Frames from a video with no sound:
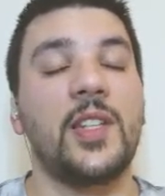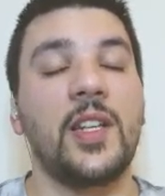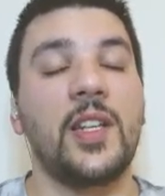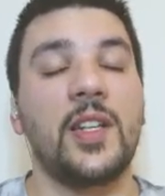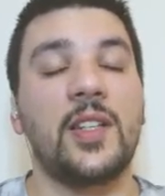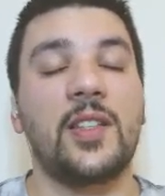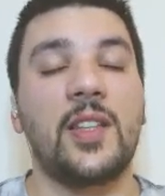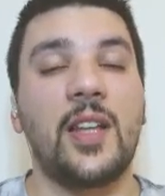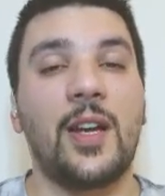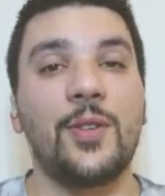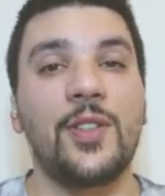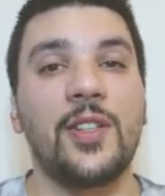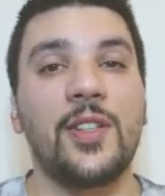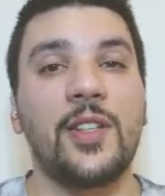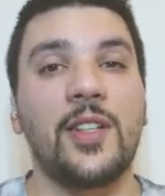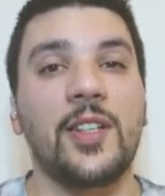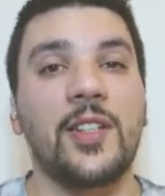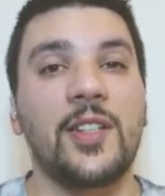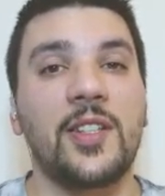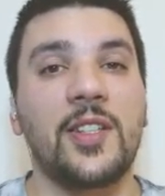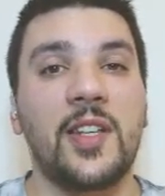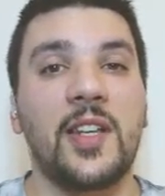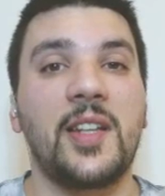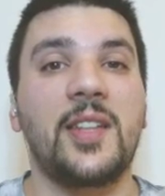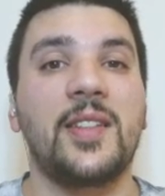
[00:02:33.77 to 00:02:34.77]
thousand
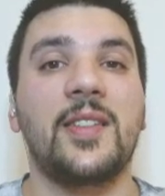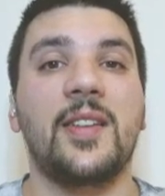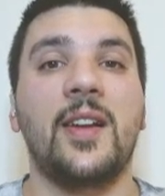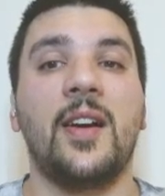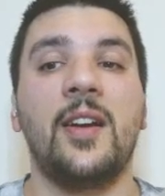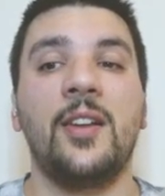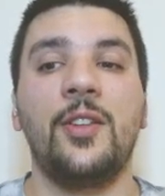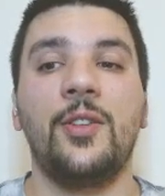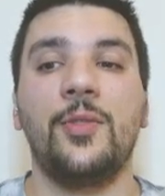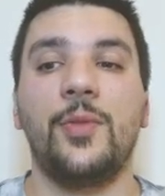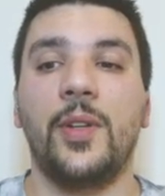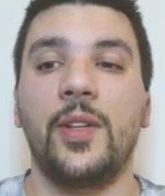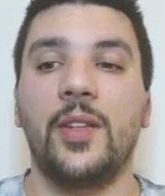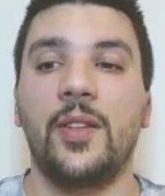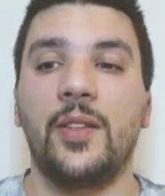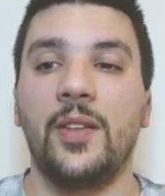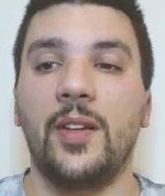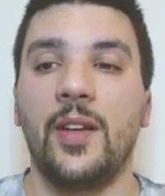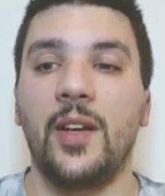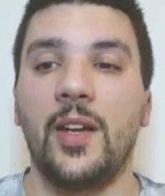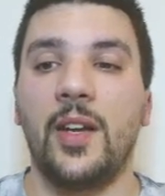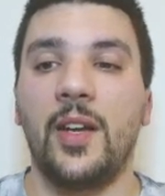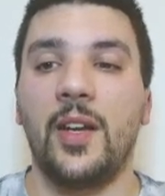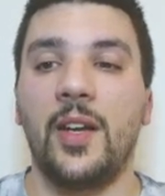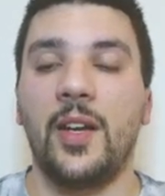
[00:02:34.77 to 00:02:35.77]
six hundred
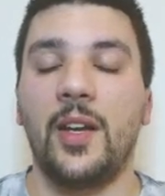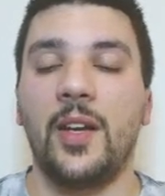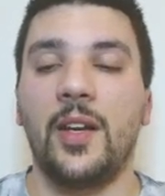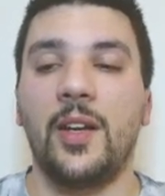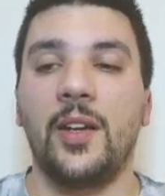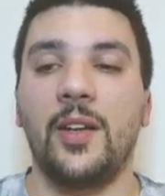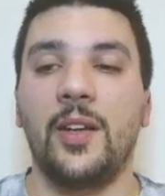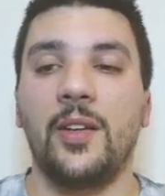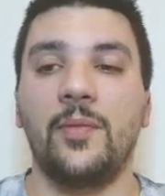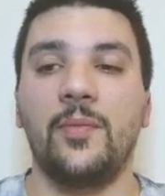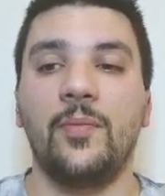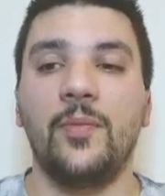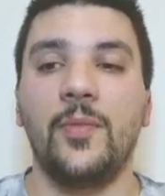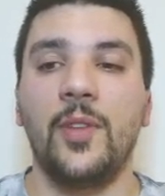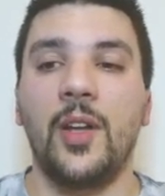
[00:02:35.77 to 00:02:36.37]
uh,